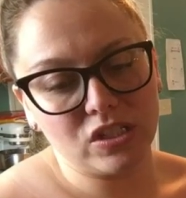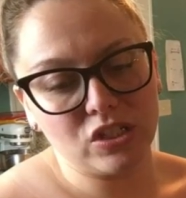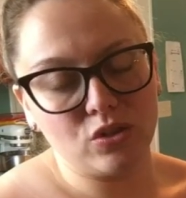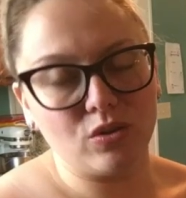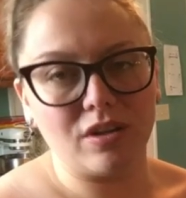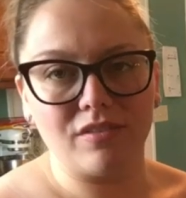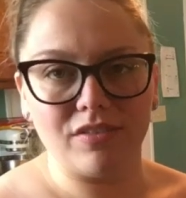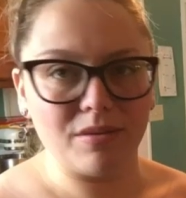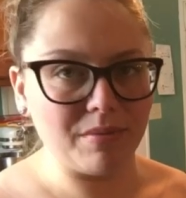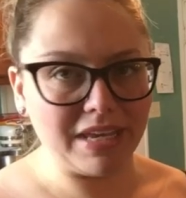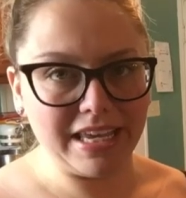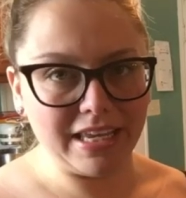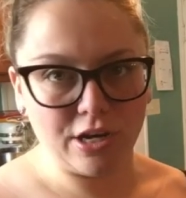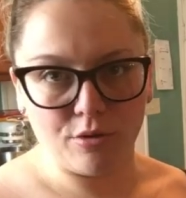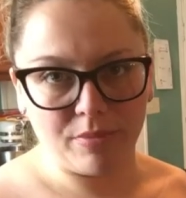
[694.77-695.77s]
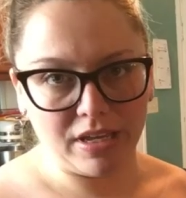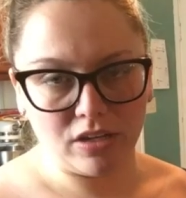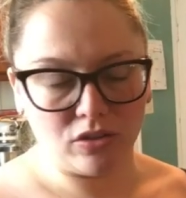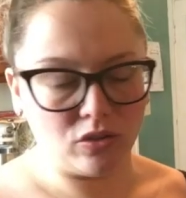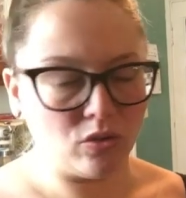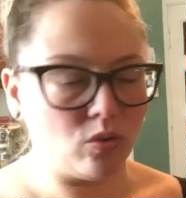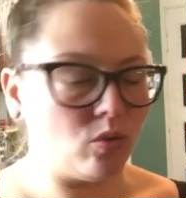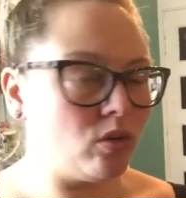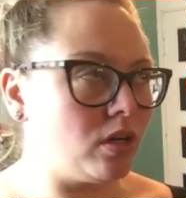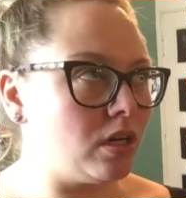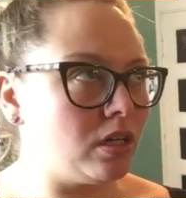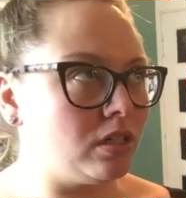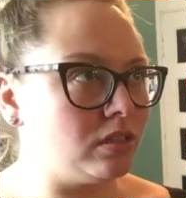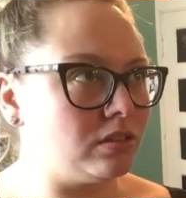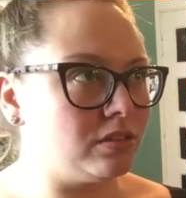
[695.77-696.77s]
to give them a keto meal,
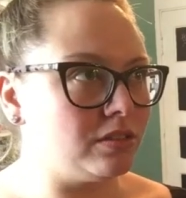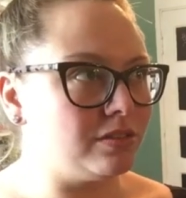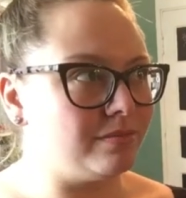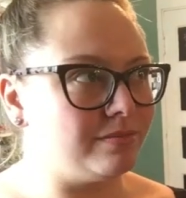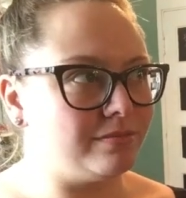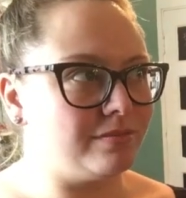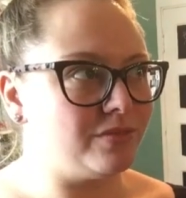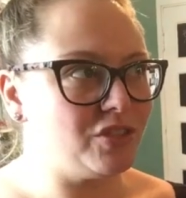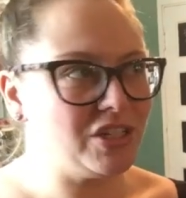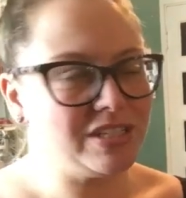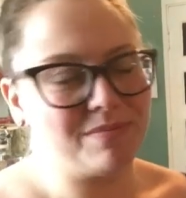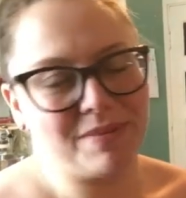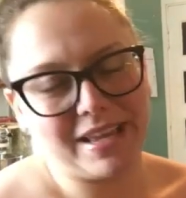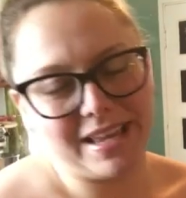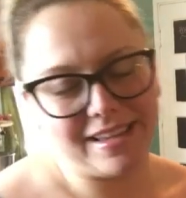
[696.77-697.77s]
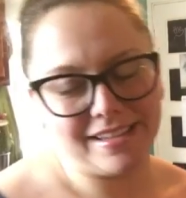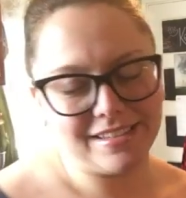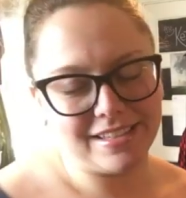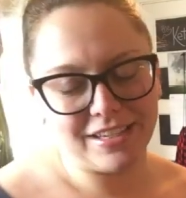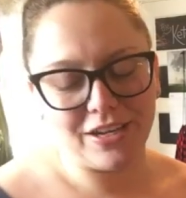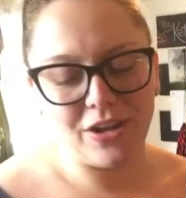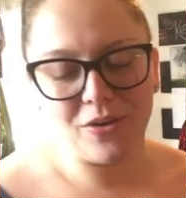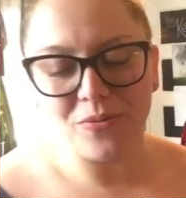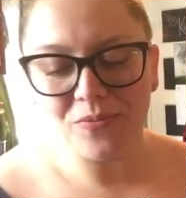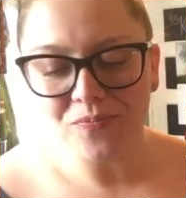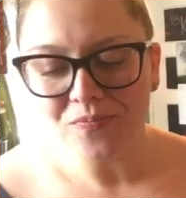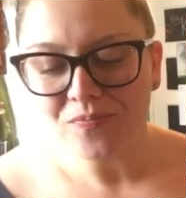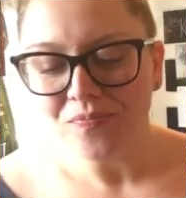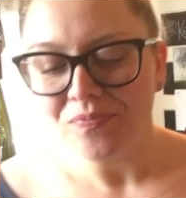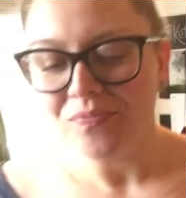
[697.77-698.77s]
or just because, you know,
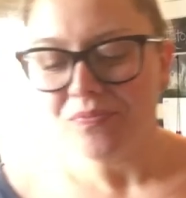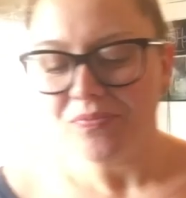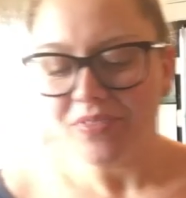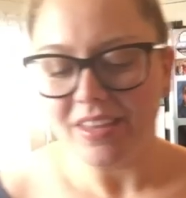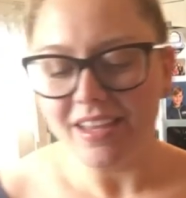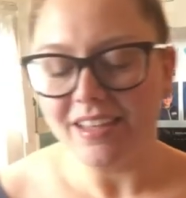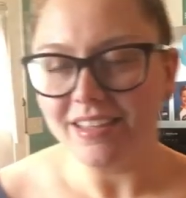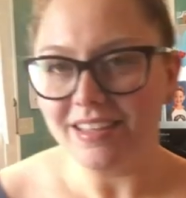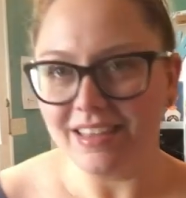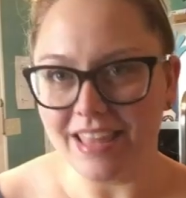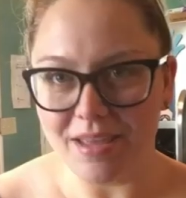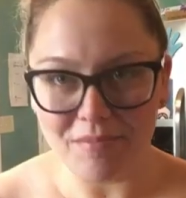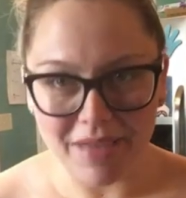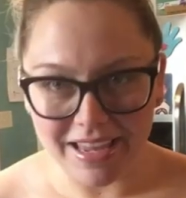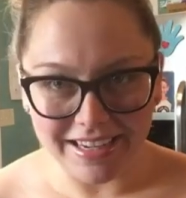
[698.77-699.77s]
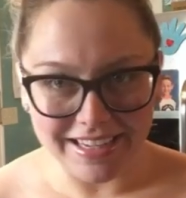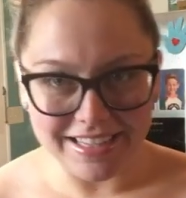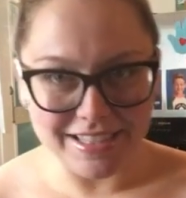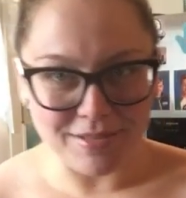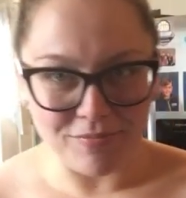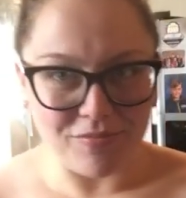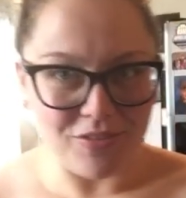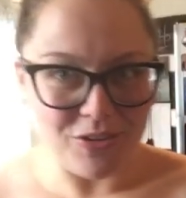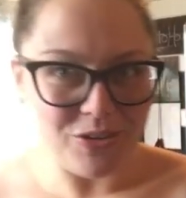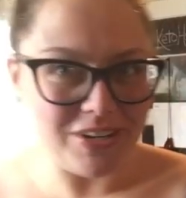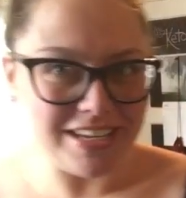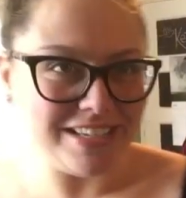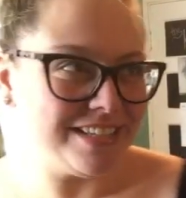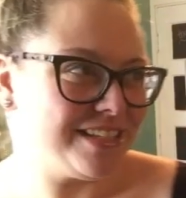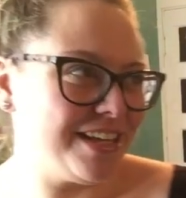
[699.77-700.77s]
they may need some food
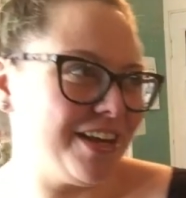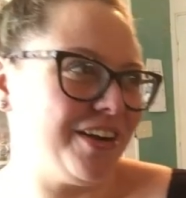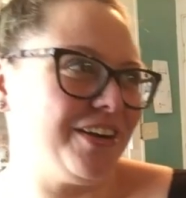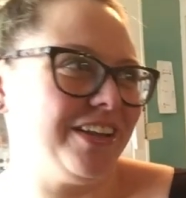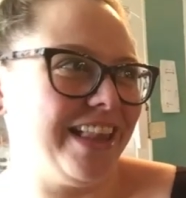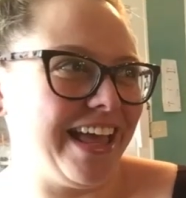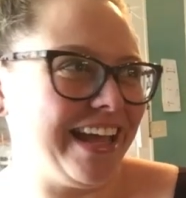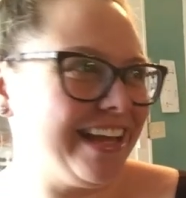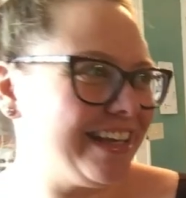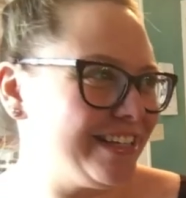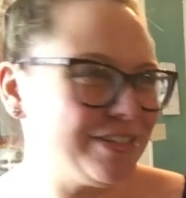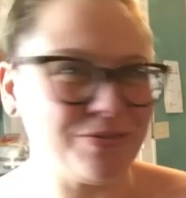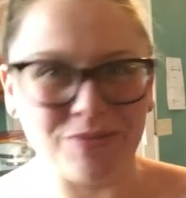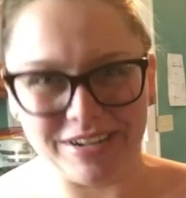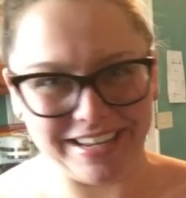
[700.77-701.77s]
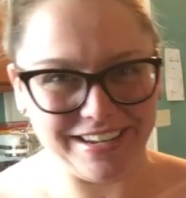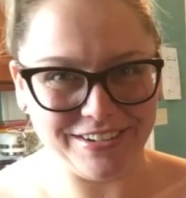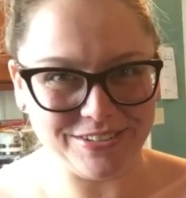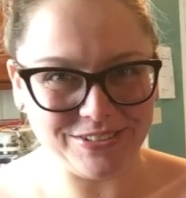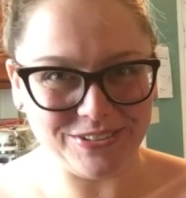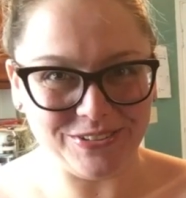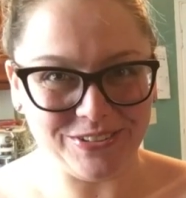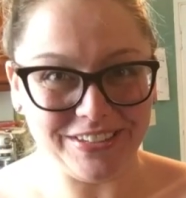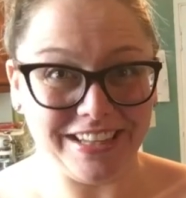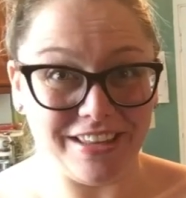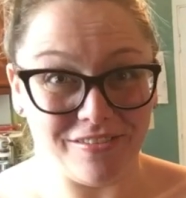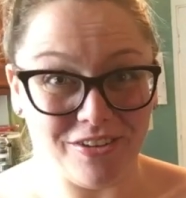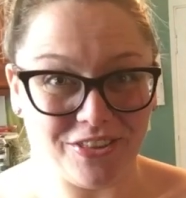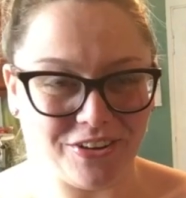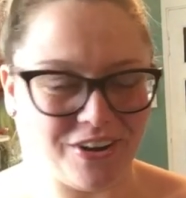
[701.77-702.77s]
because they're like 20 years old and
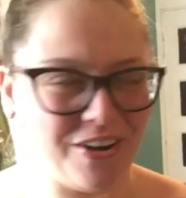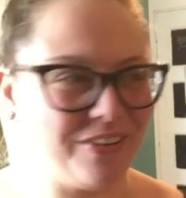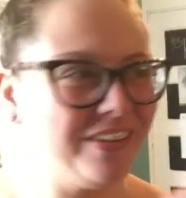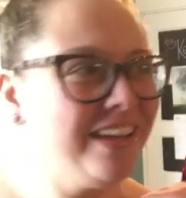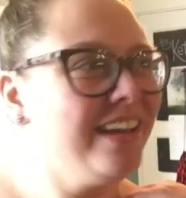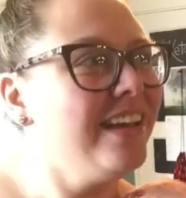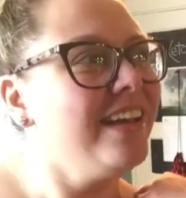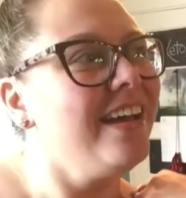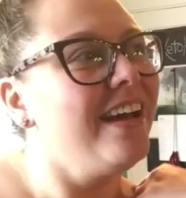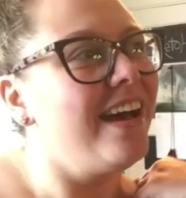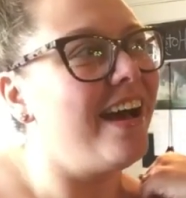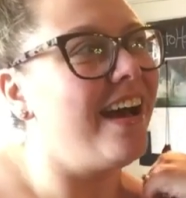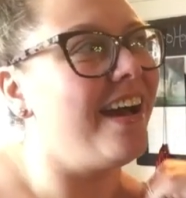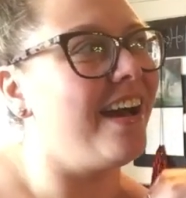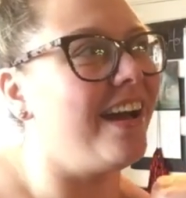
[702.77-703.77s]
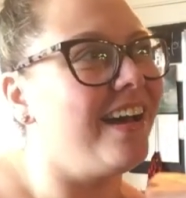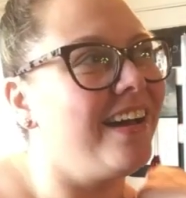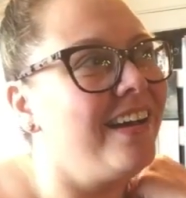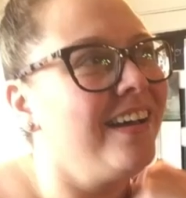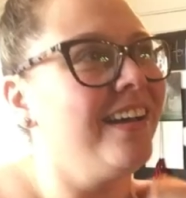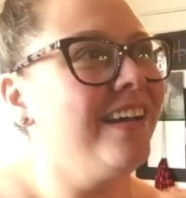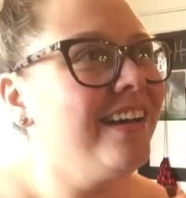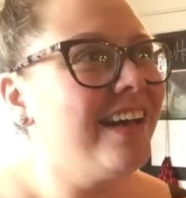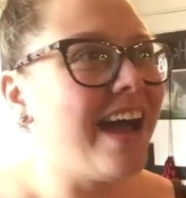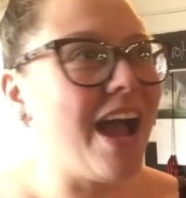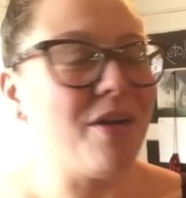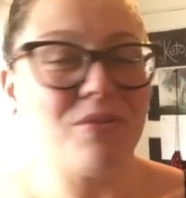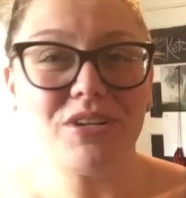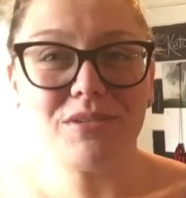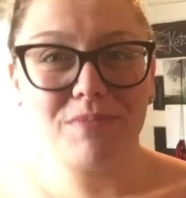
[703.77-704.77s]
live on their own.
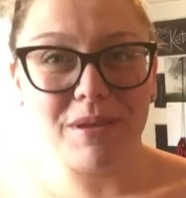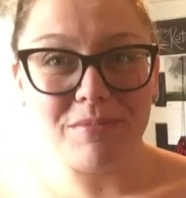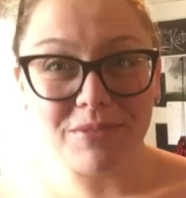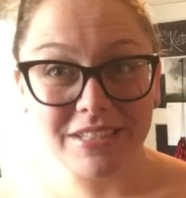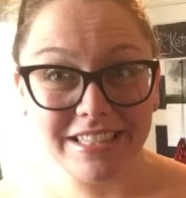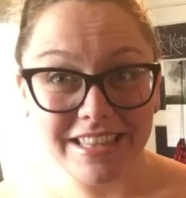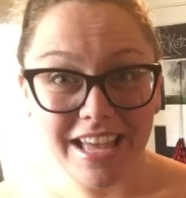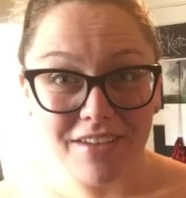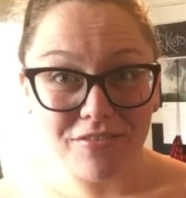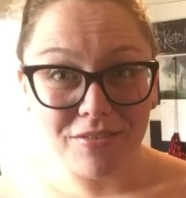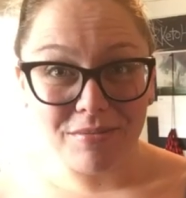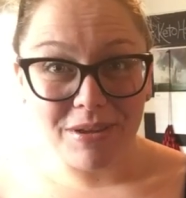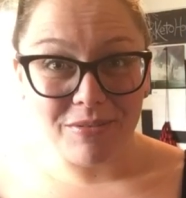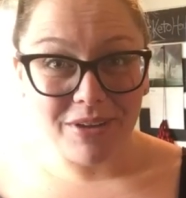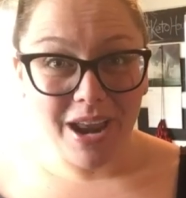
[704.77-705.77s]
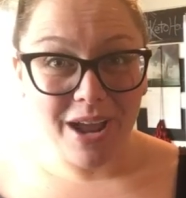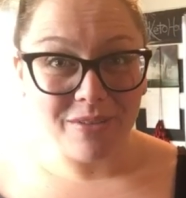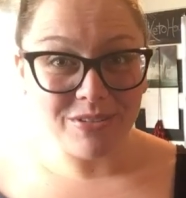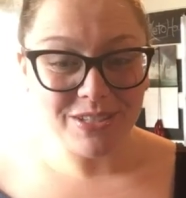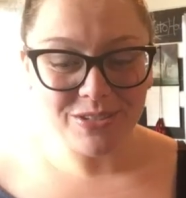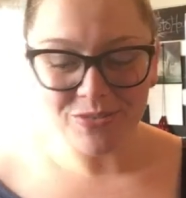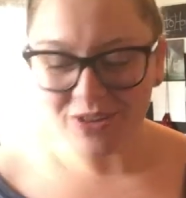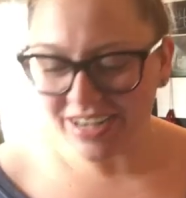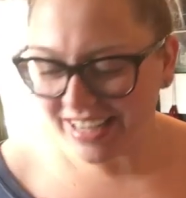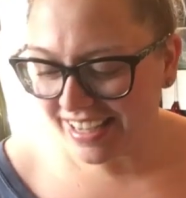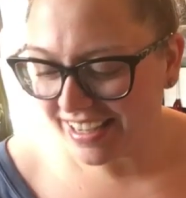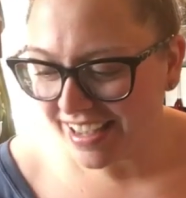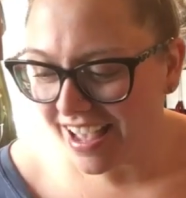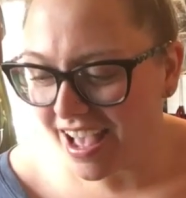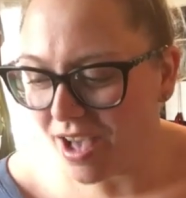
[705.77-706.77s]
I wish people did that for me when I was 20.
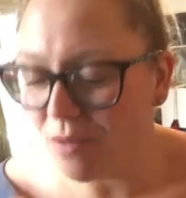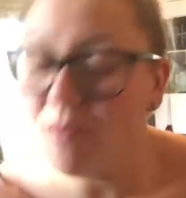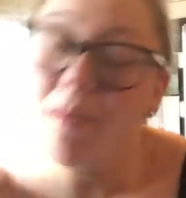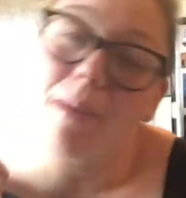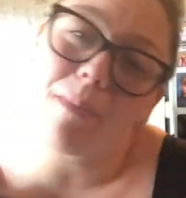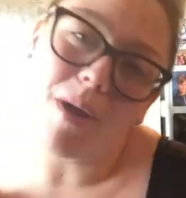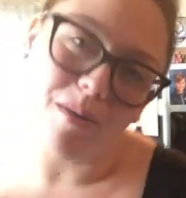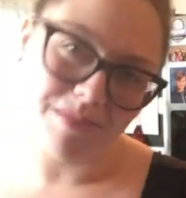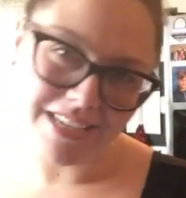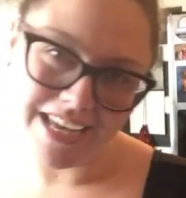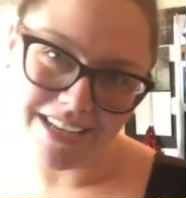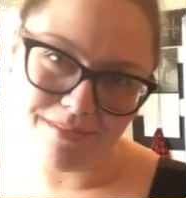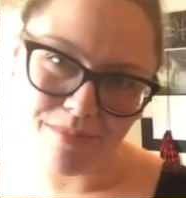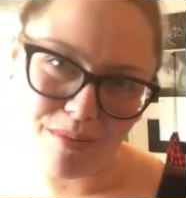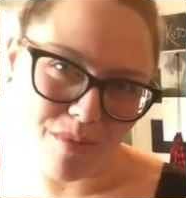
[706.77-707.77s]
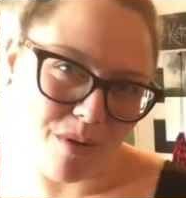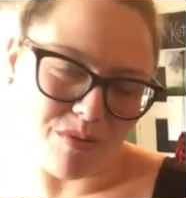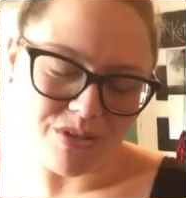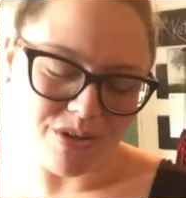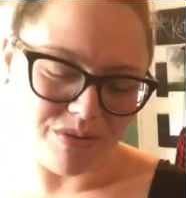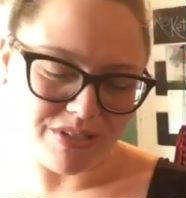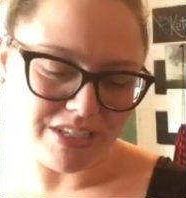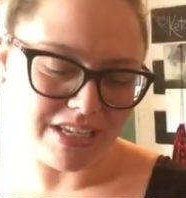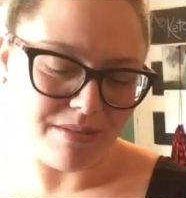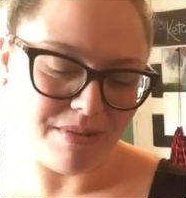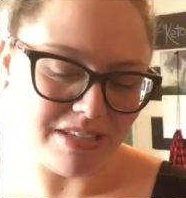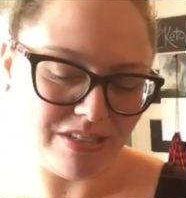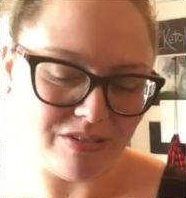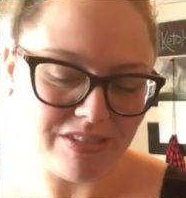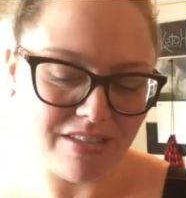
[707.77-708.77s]
My mom did. My mom was always good
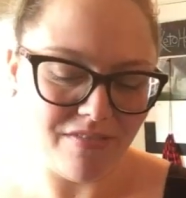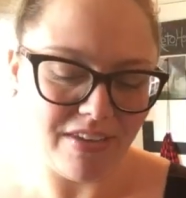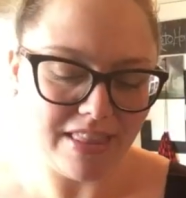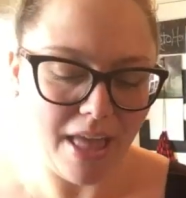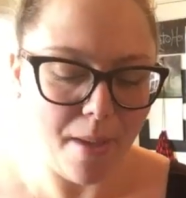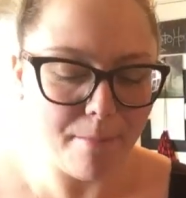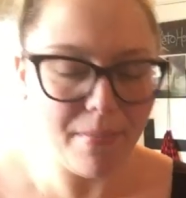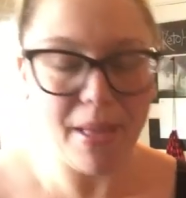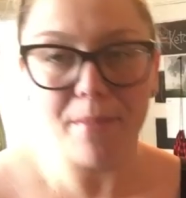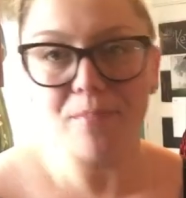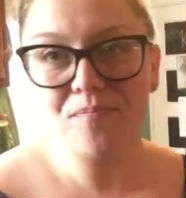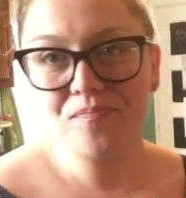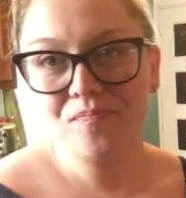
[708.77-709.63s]
about doing stuff like that. But